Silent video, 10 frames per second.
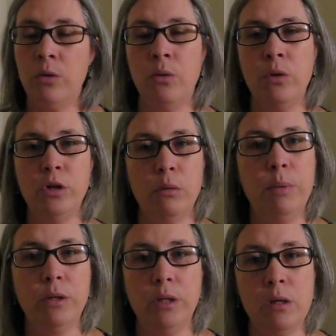or you're
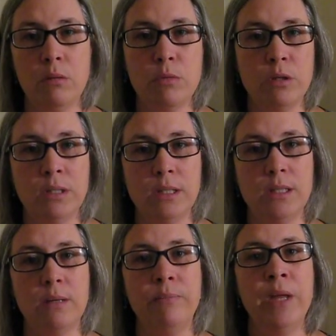building your immune
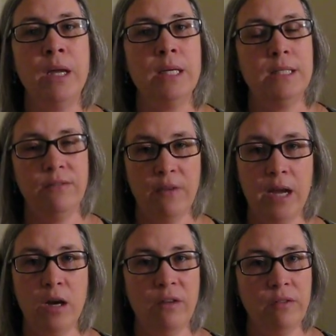system to
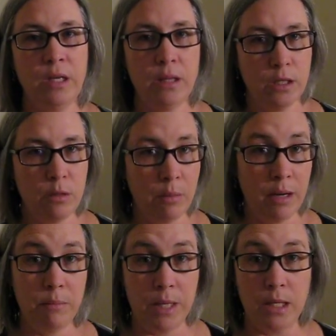fight off anything you
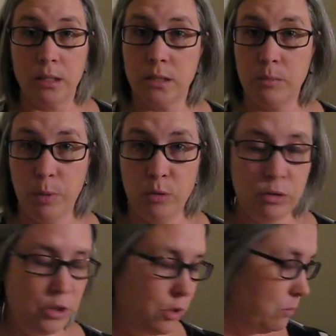might be
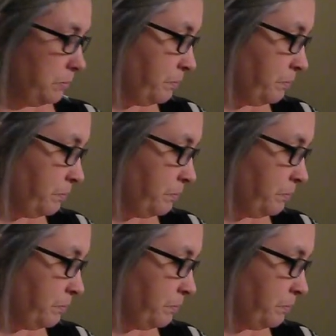exposed to.